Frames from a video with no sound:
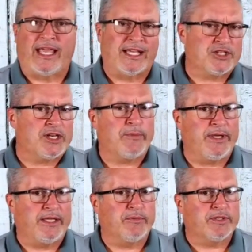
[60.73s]
Yesterday,
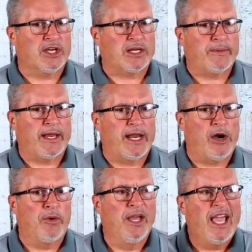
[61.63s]
we talked about
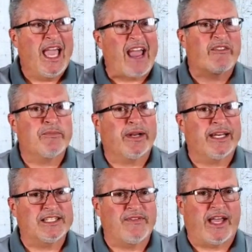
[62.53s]
how everybody
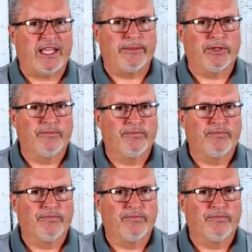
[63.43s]
is valuable.